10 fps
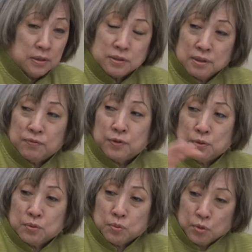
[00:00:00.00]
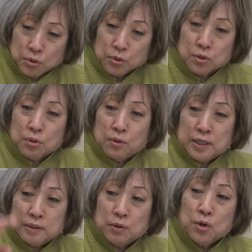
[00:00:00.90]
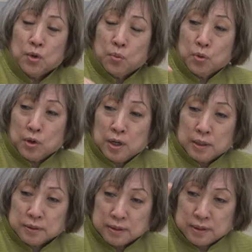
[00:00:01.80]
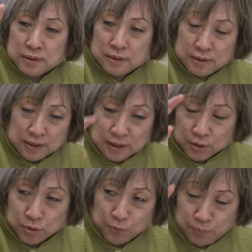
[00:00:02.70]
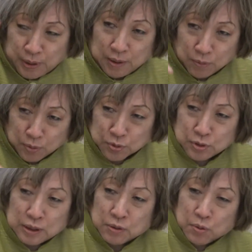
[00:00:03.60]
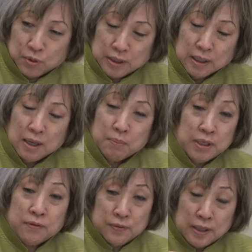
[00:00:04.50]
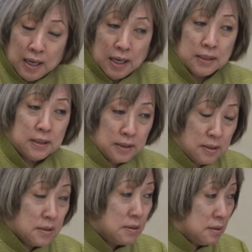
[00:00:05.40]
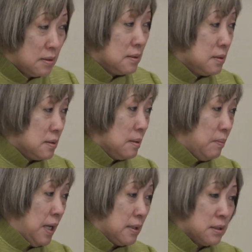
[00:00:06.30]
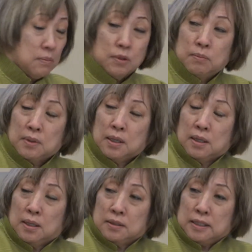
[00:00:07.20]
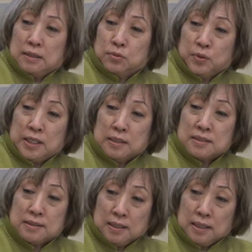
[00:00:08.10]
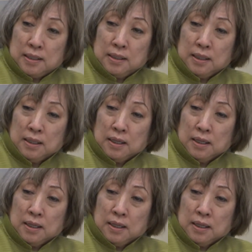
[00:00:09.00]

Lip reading: Ed Sniffen were to go and were on the other payrolls and going. But if not, this is the maximum that we can send.